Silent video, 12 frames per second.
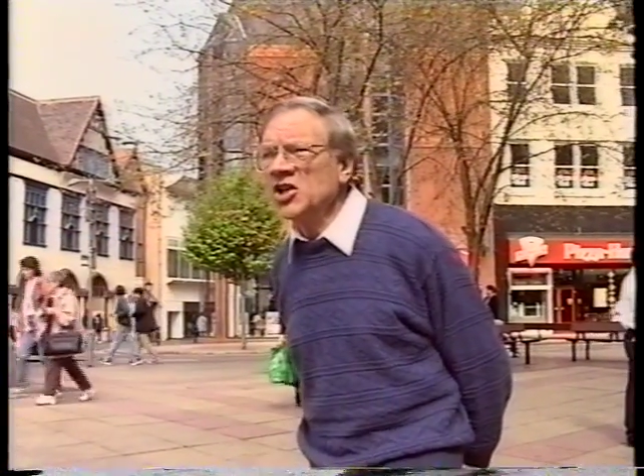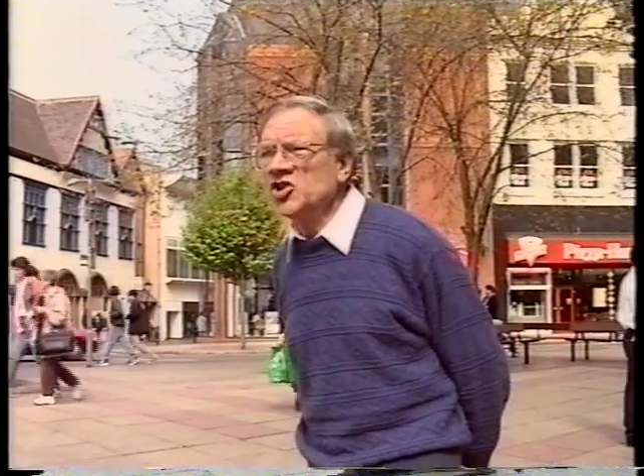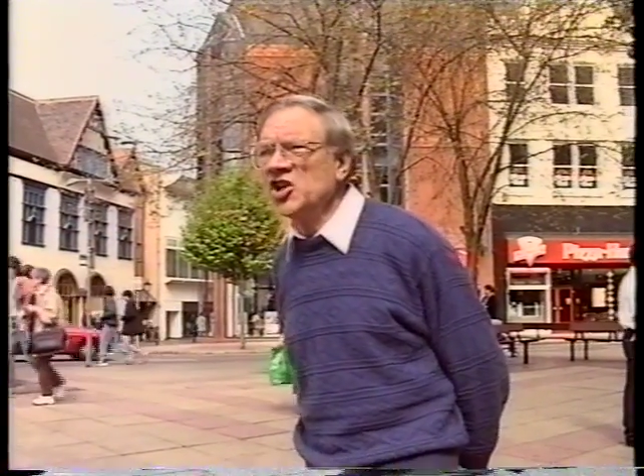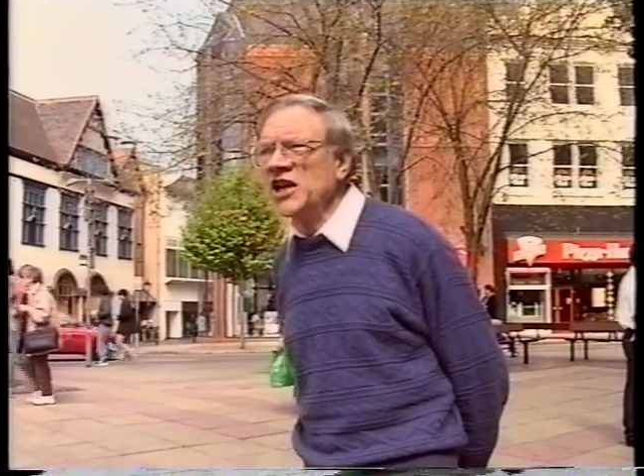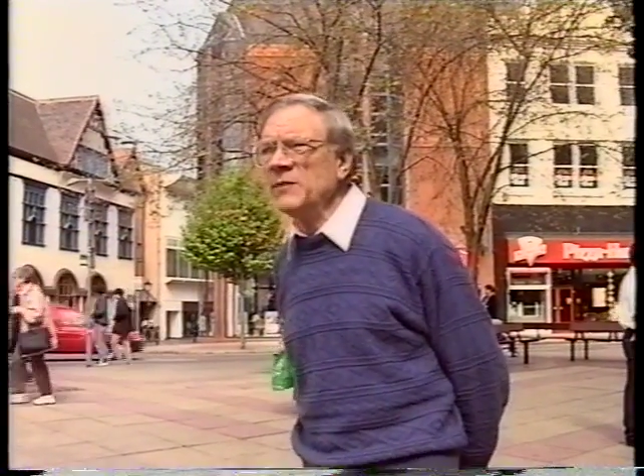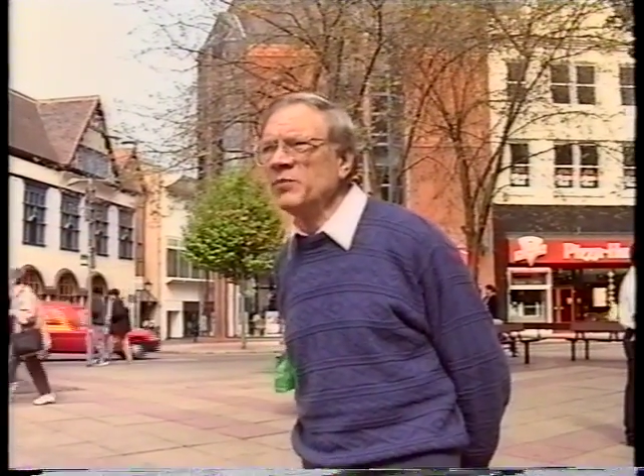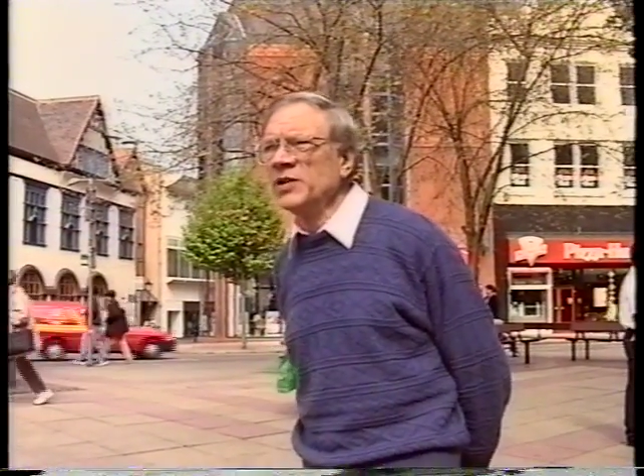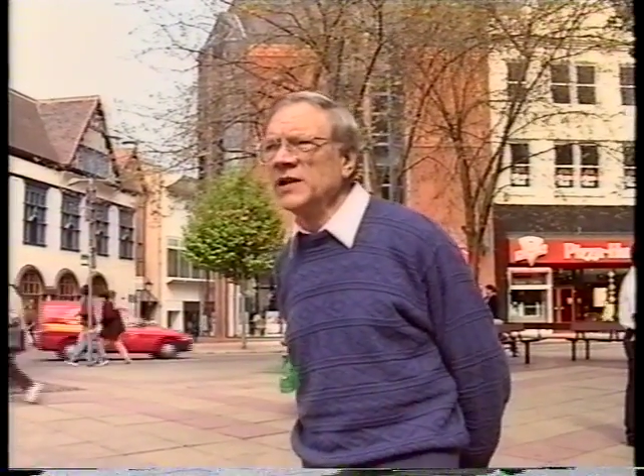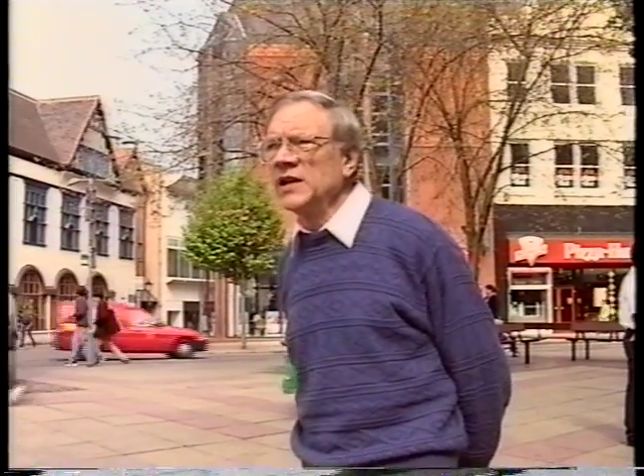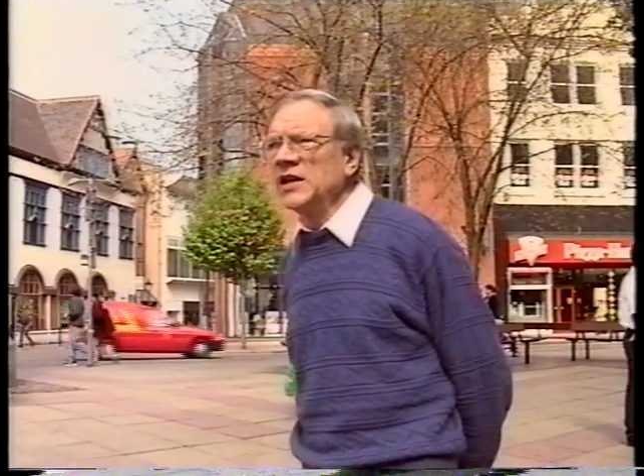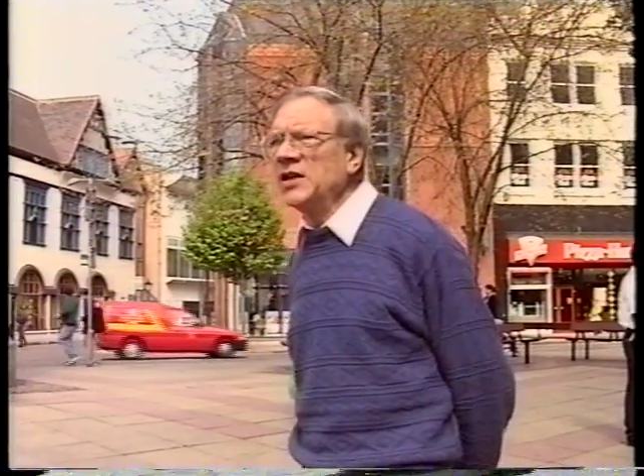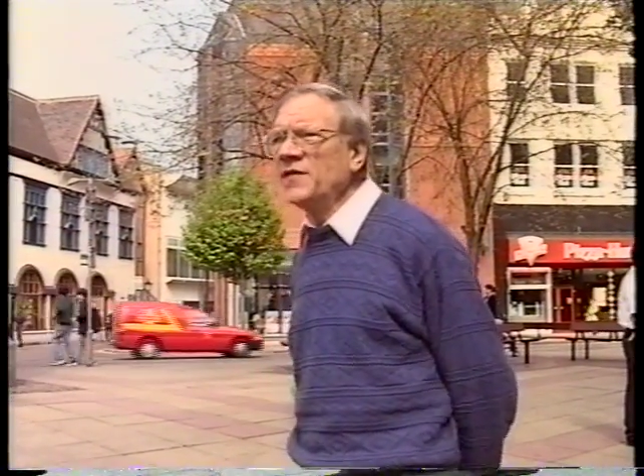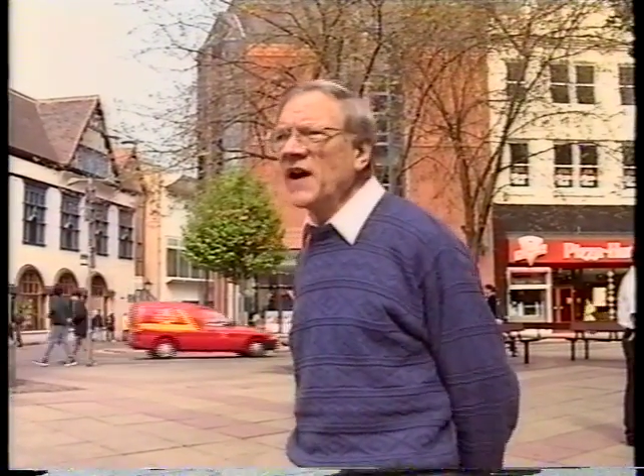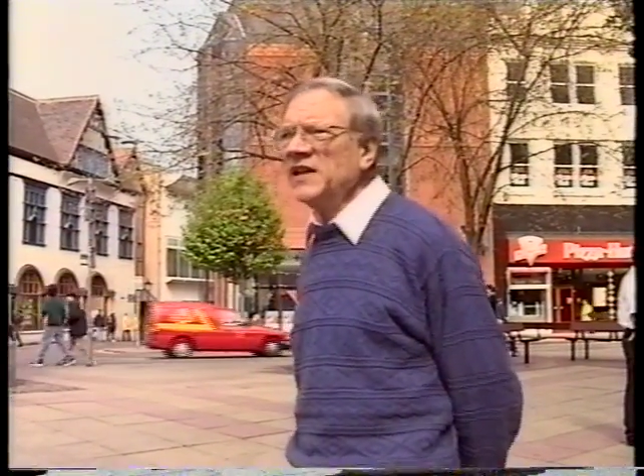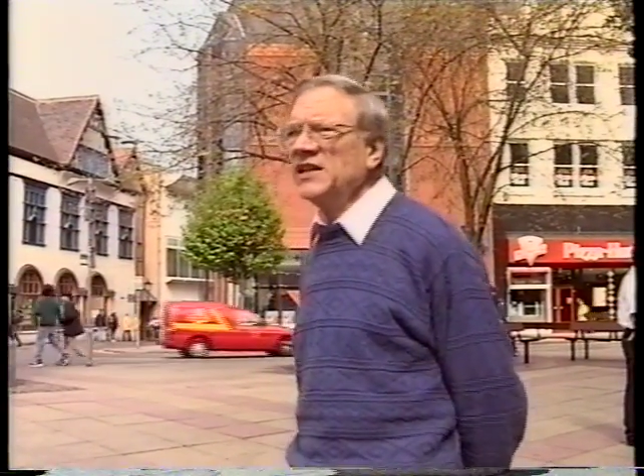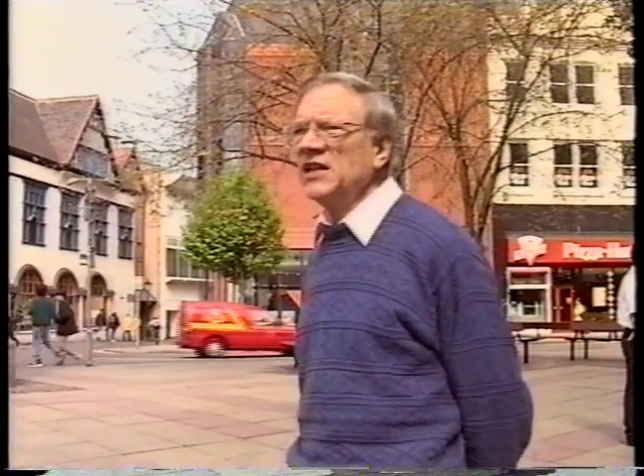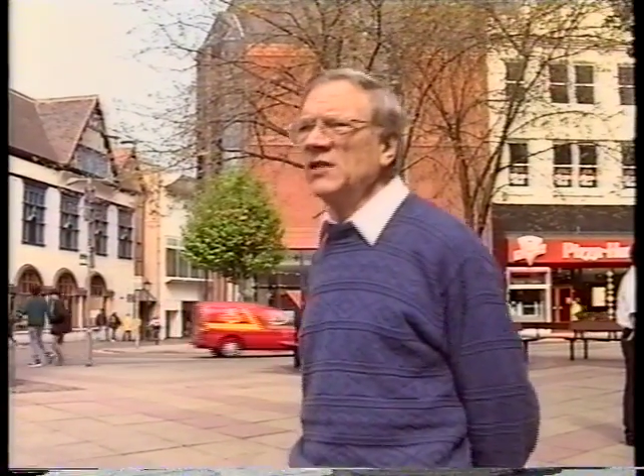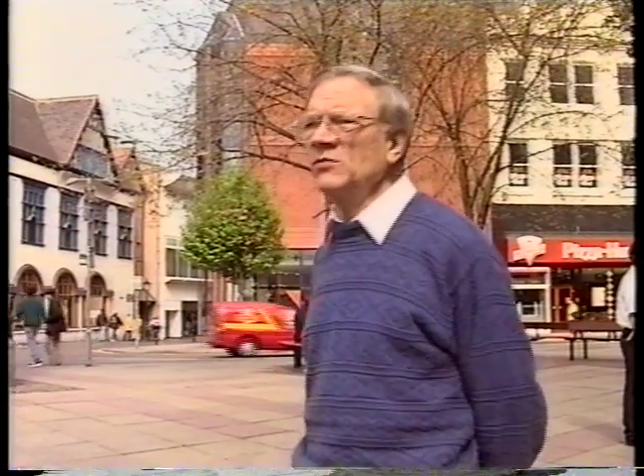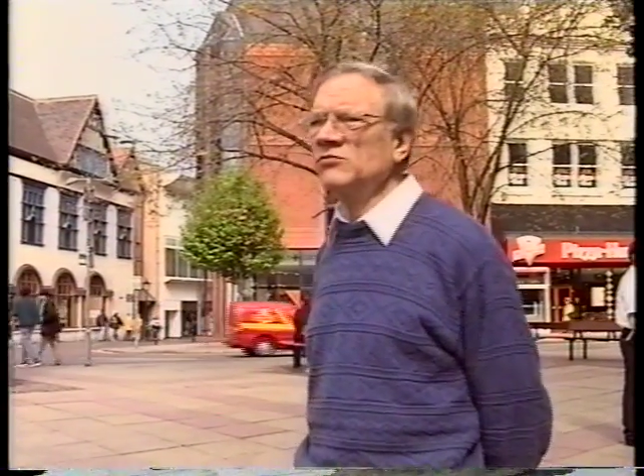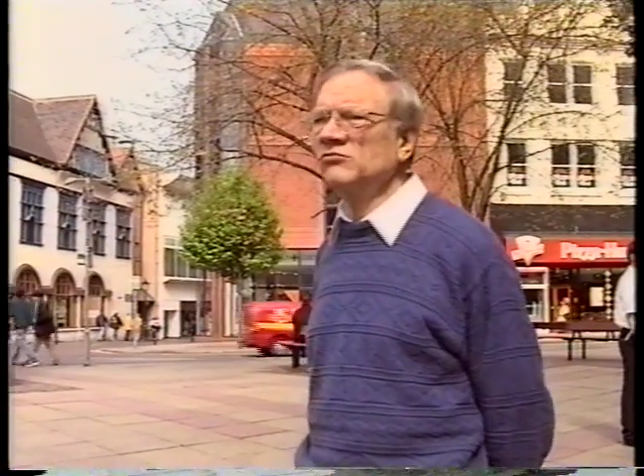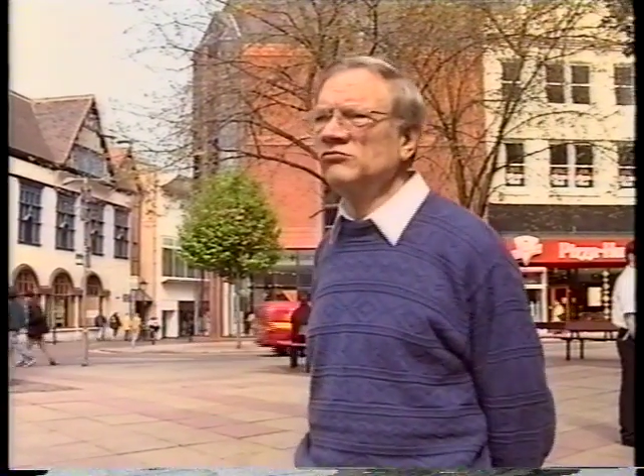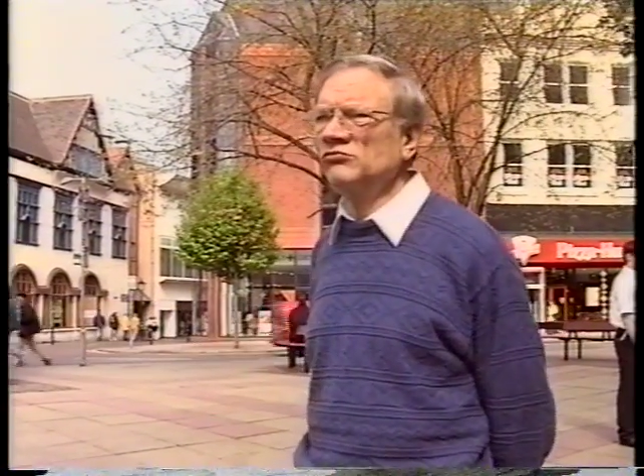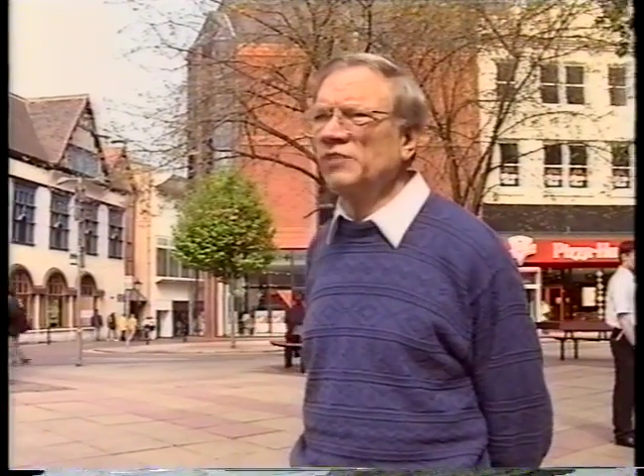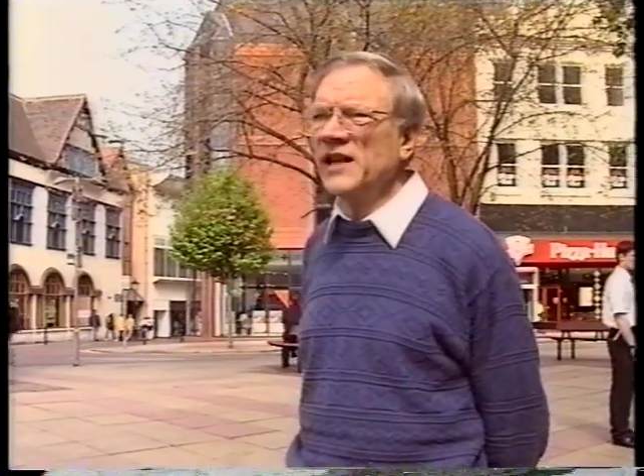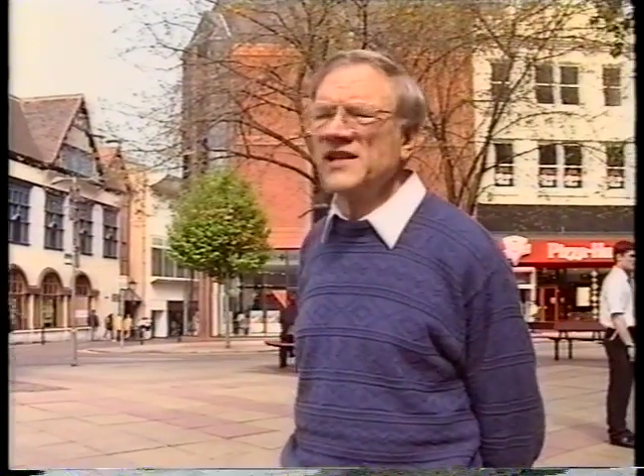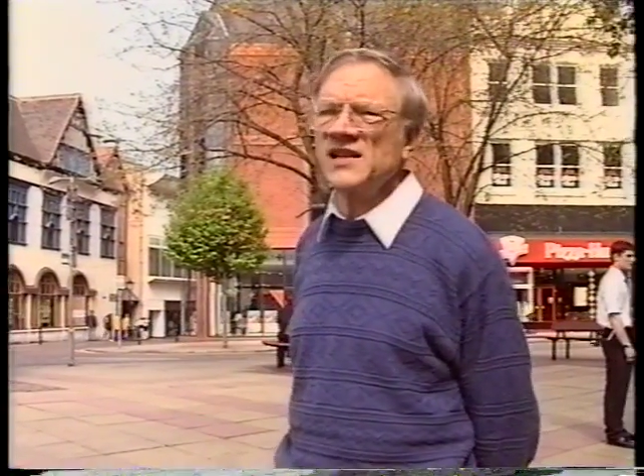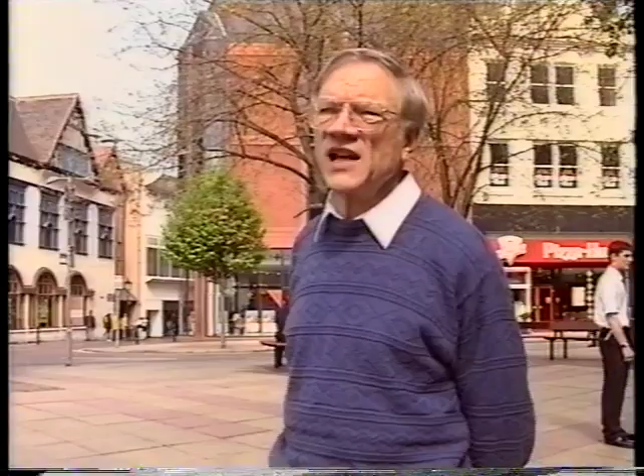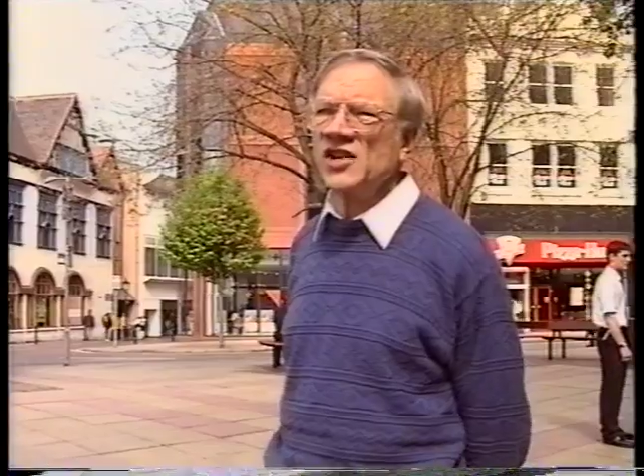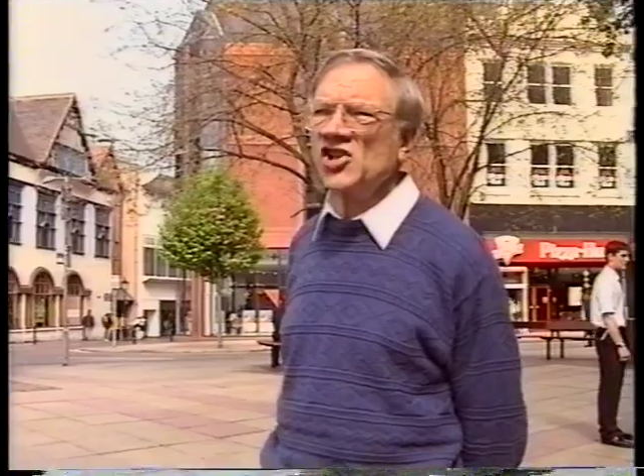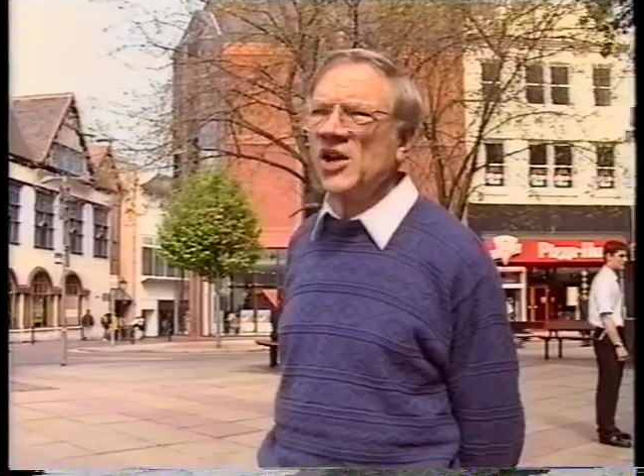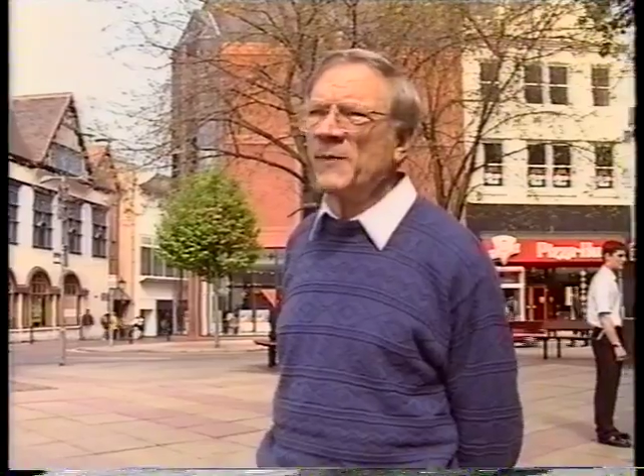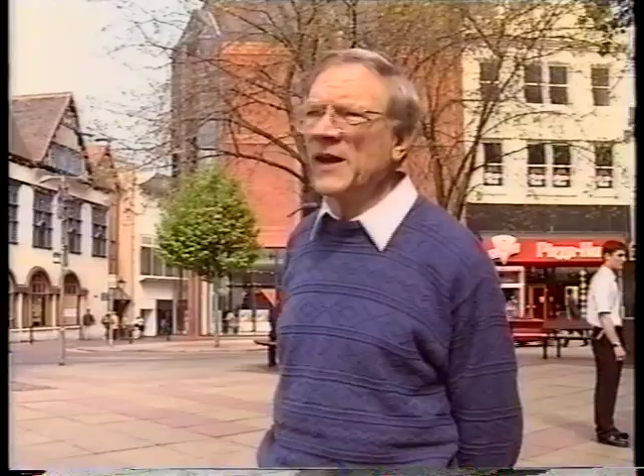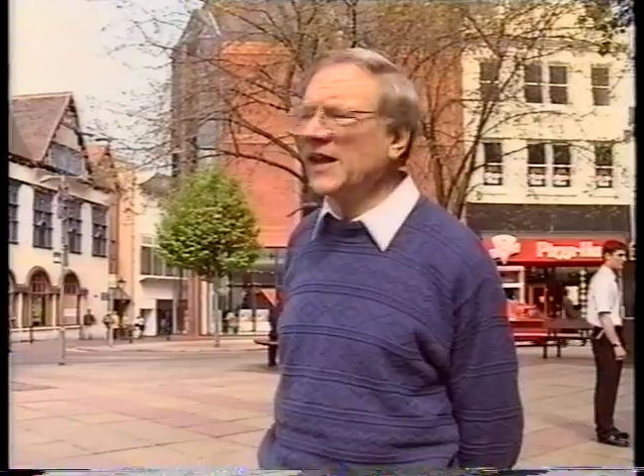Cheap, you find it in places like Chipping